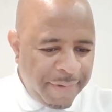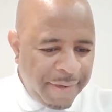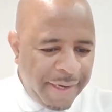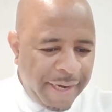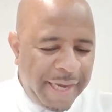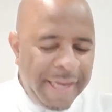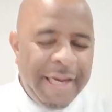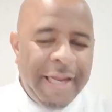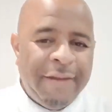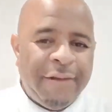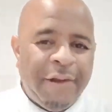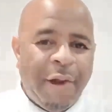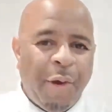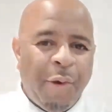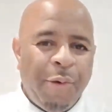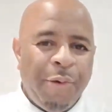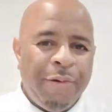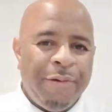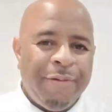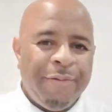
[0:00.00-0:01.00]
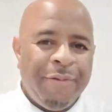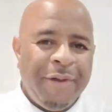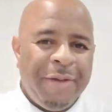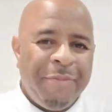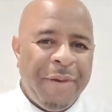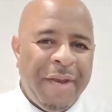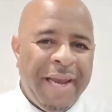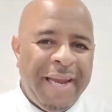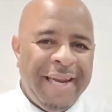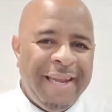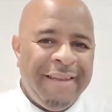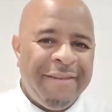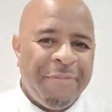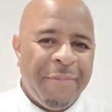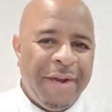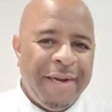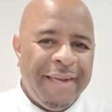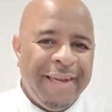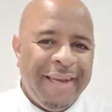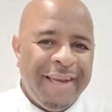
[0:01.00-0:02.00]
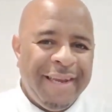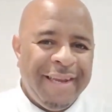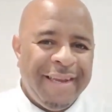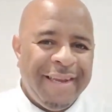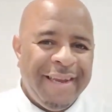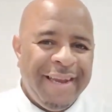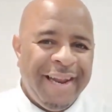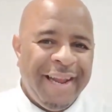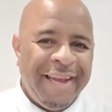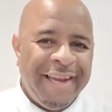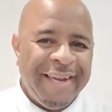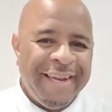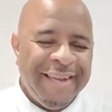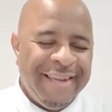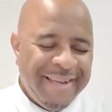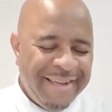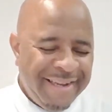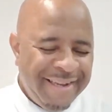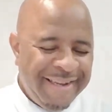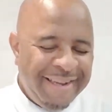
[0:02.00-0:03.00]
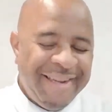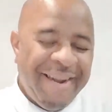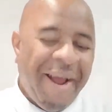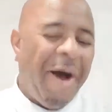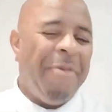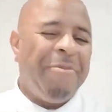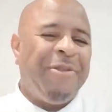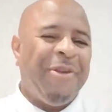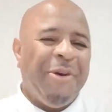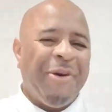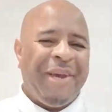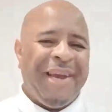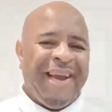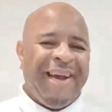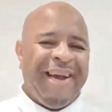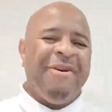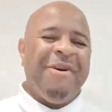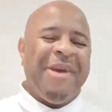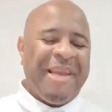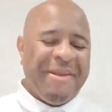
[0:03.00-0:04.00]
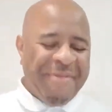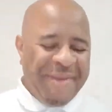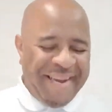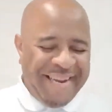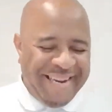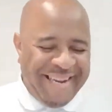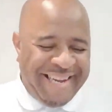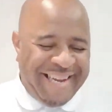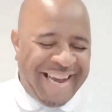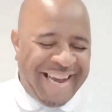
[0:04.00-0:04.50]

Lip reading: He needs a loan. What do you mean? He needs money, Elaine. No, I'm joking. I know what you mean.